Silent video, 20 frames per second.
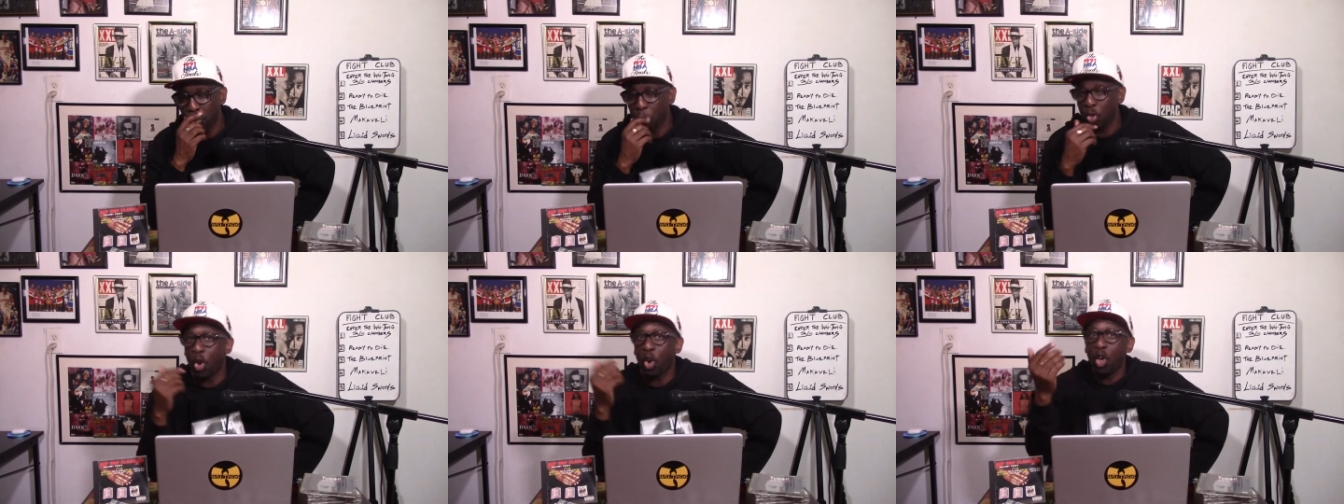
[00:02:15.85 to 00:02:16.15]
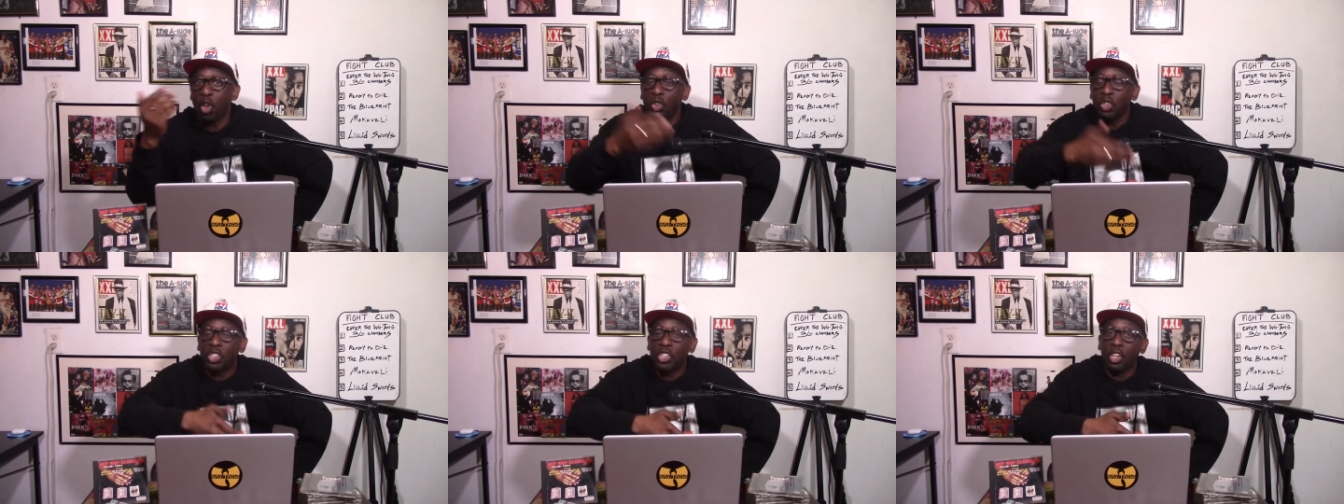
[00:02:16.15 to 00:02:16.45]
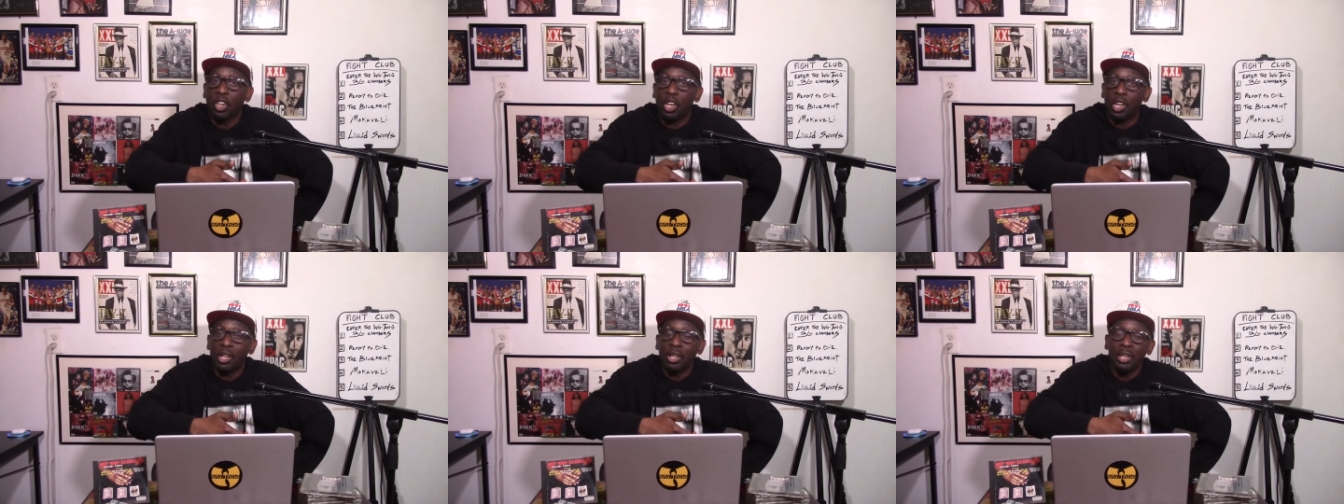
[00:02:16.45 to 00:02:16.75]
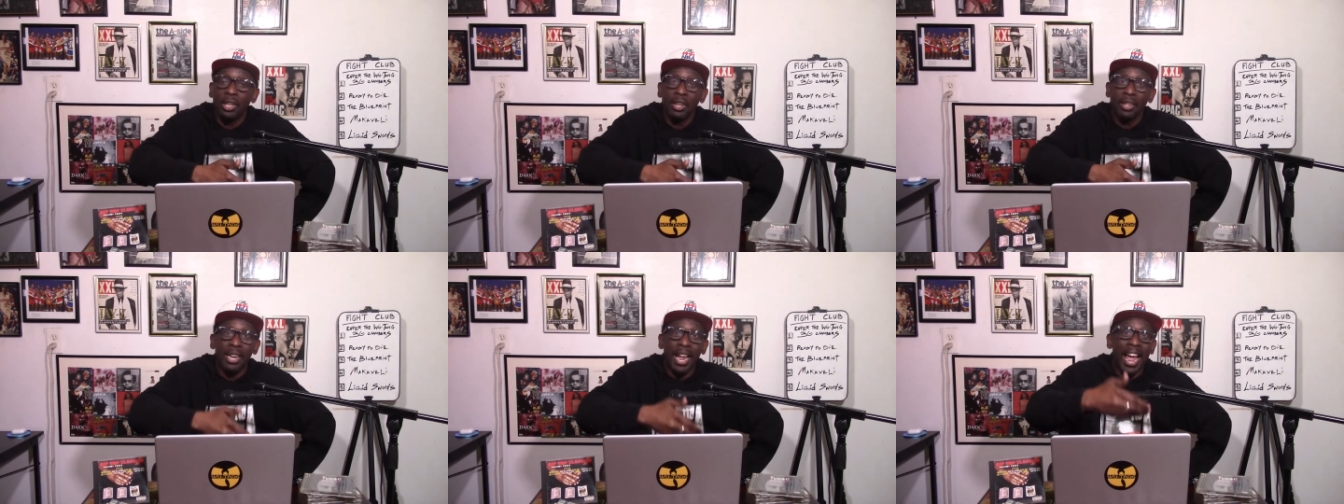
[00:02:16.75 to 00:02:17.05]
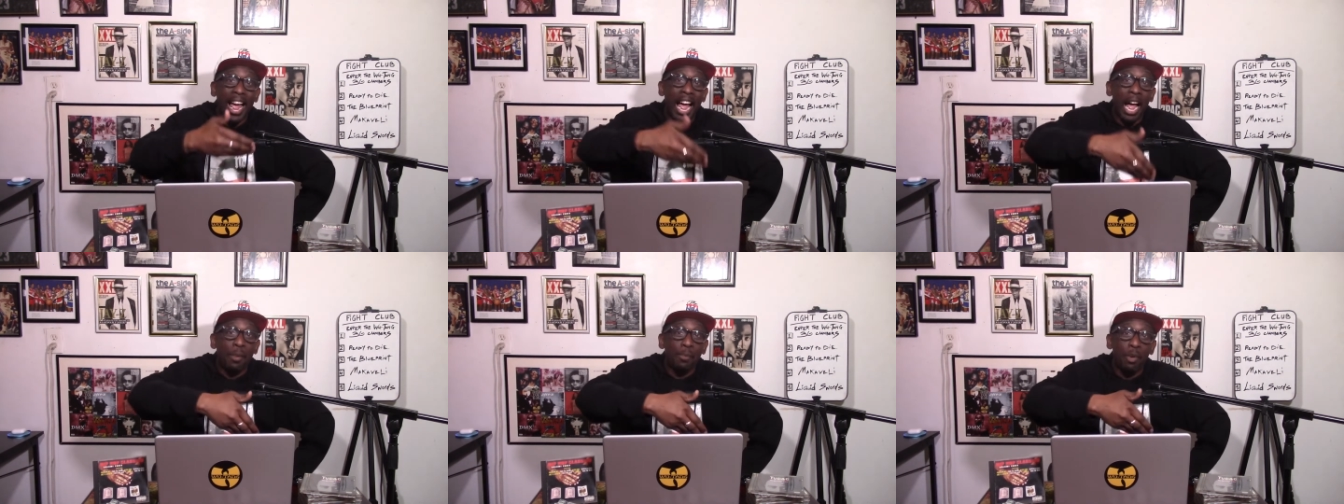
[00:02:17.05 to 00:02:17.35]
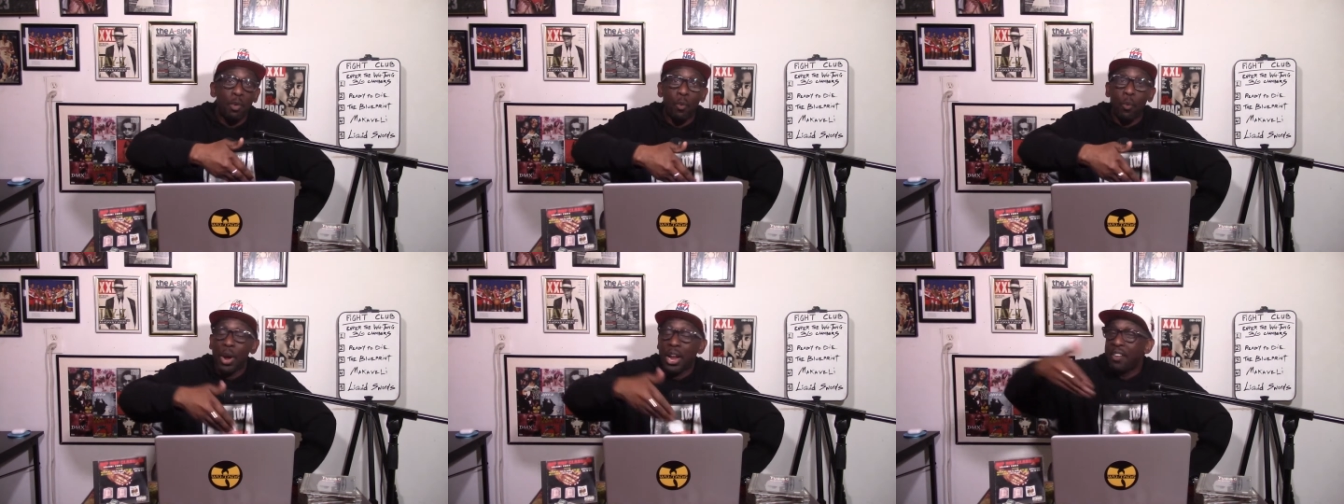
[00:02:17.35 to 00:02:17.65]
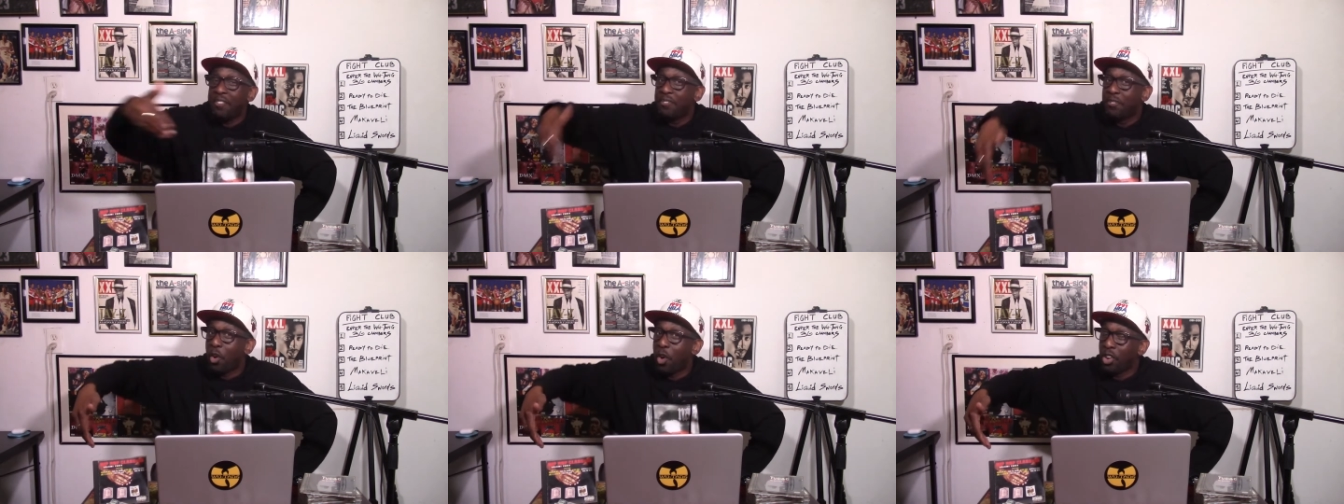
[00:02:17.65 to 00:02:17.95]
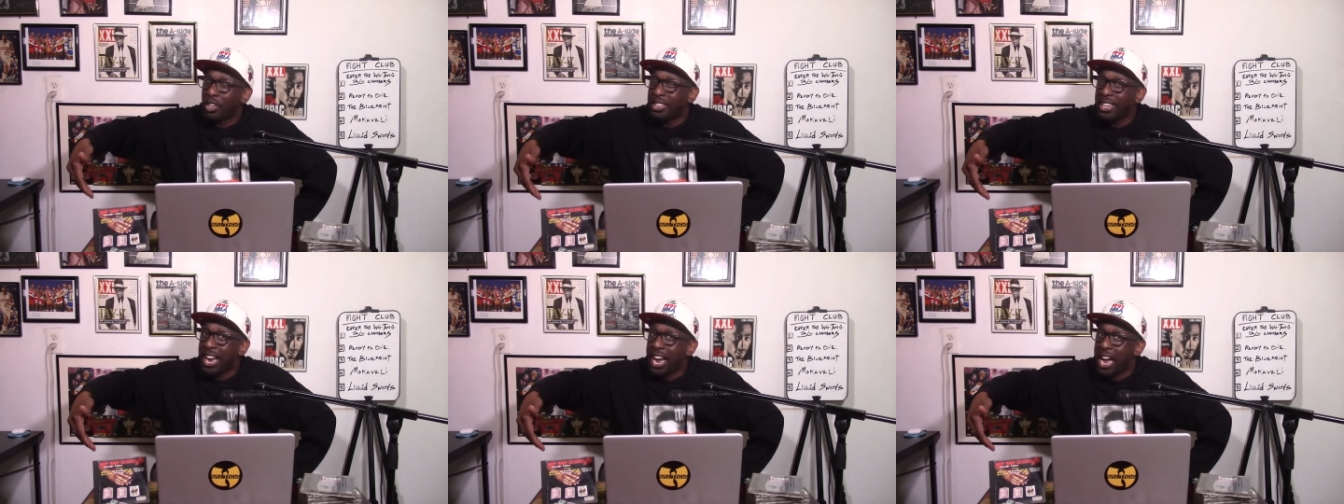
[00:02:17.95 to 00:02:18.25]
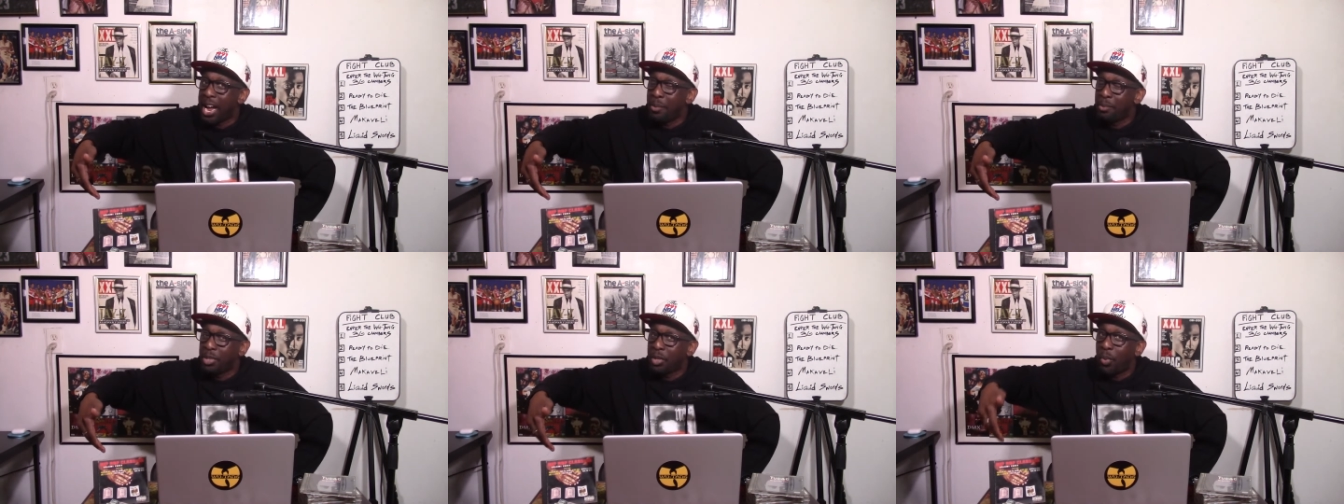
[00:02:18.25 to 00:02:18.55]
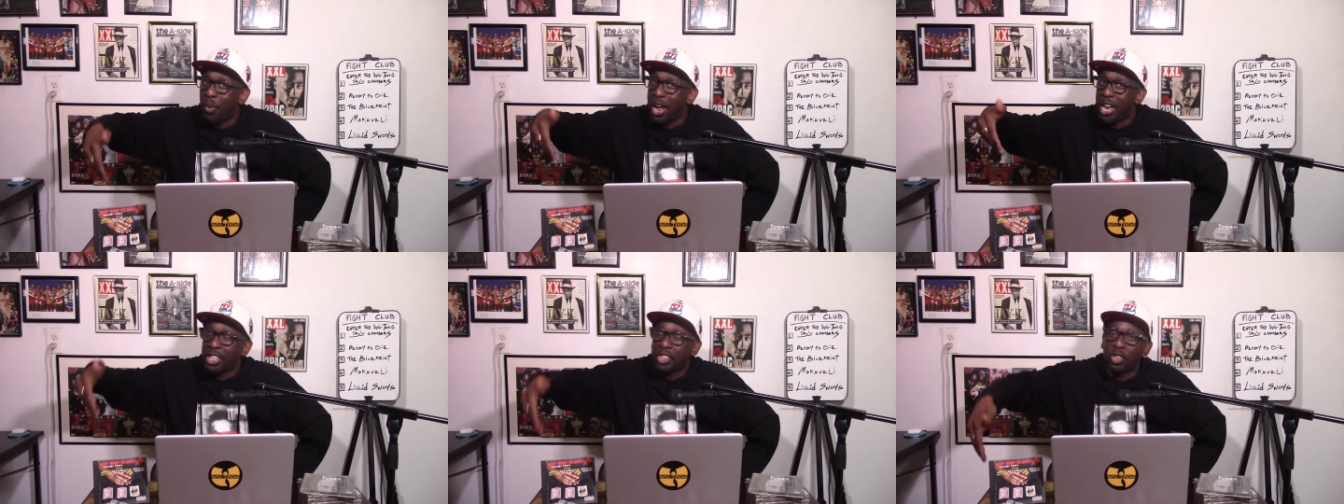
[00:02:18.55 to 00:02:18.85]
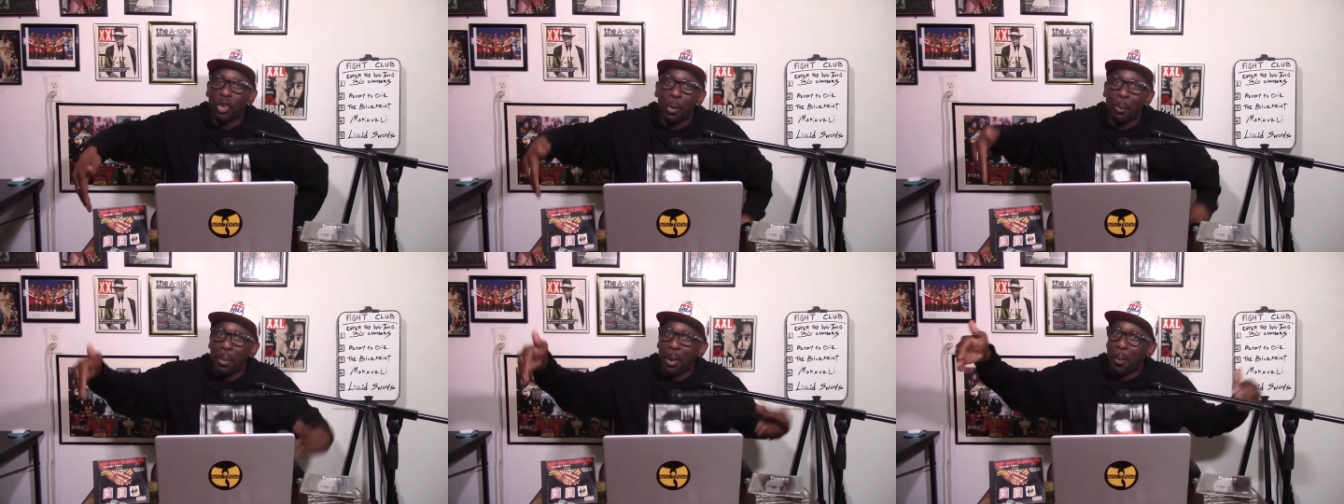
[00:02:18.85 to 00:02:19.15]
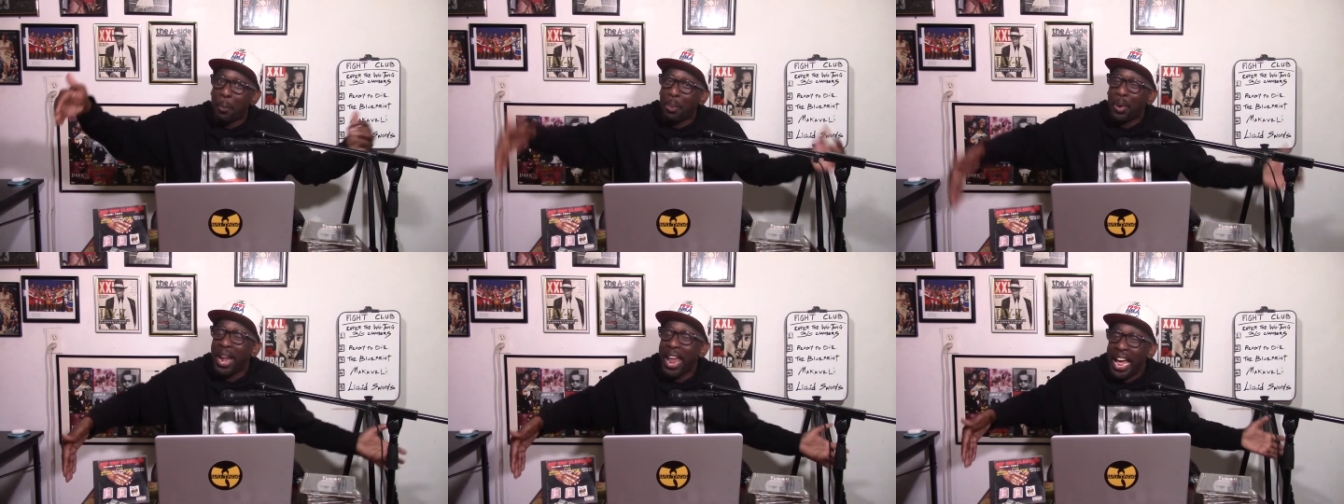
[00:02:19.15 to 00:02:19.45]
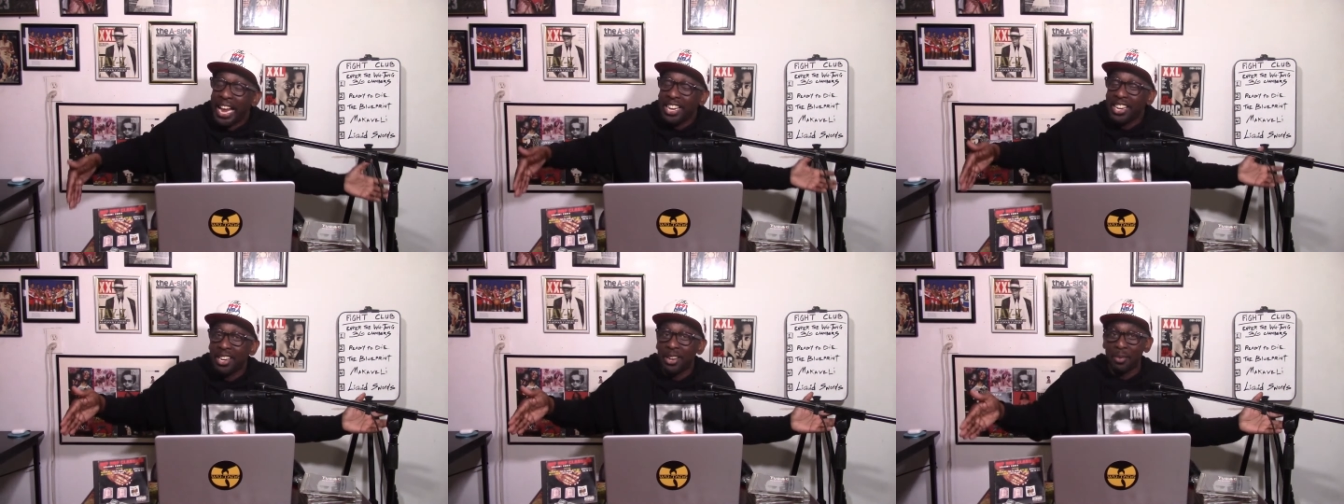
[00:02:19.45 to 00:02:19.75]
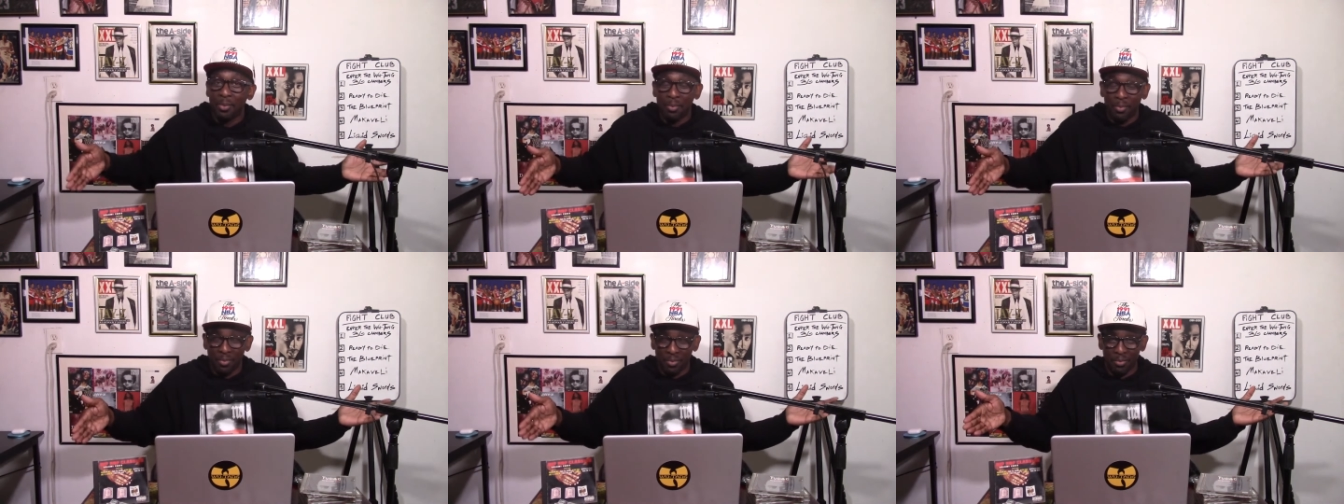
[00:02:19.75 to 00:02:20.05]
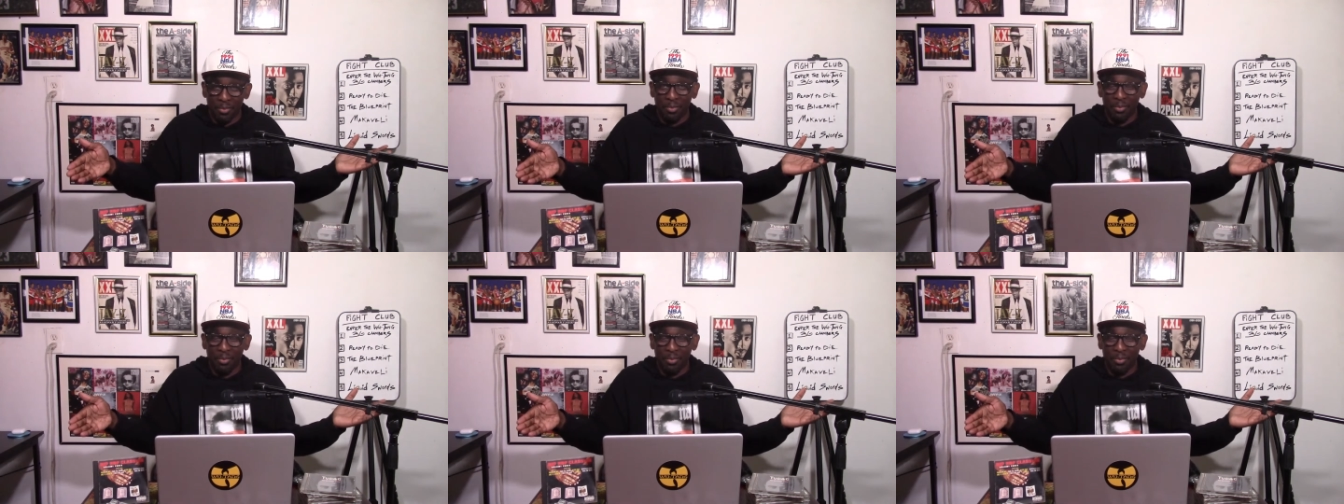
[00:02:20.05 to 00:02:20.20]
Told y'all the album went four times quadruple platinum.